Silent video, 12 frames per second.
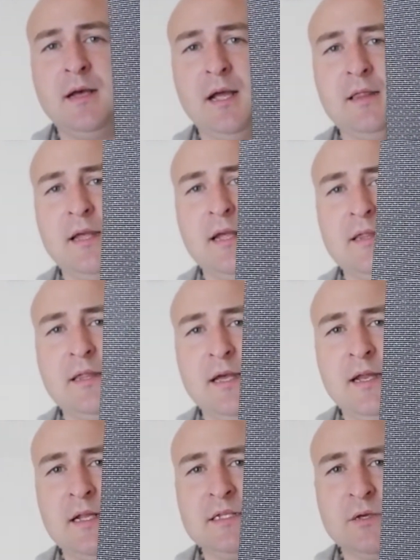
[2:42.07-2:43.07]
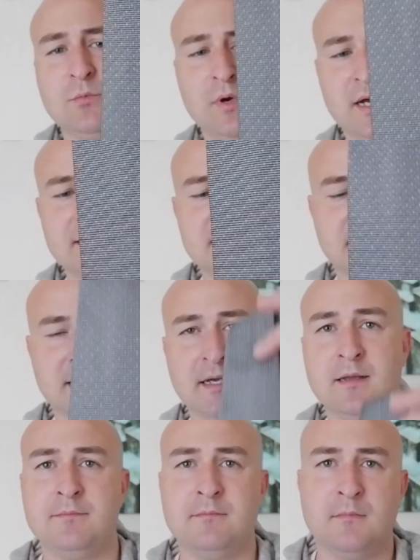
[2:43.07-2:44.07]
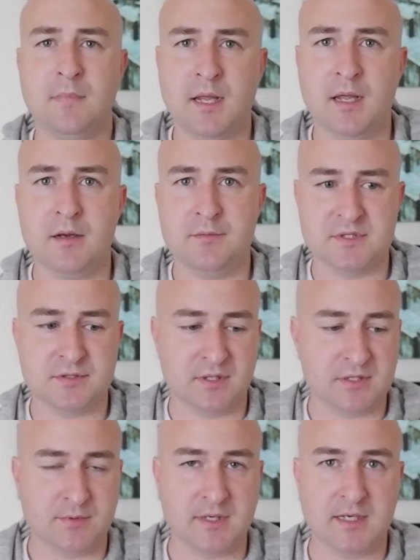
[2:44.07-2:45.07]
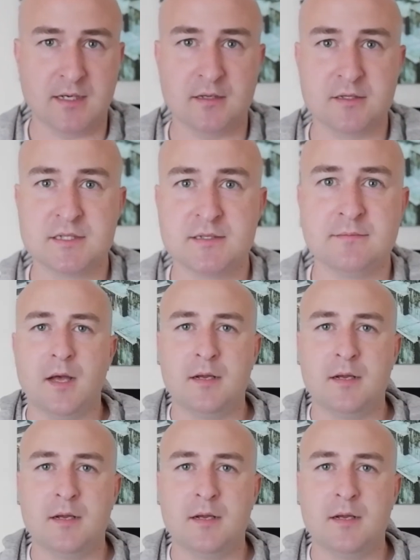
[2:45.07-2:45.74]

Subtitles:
I like that it's a wide tie, and it was only $20.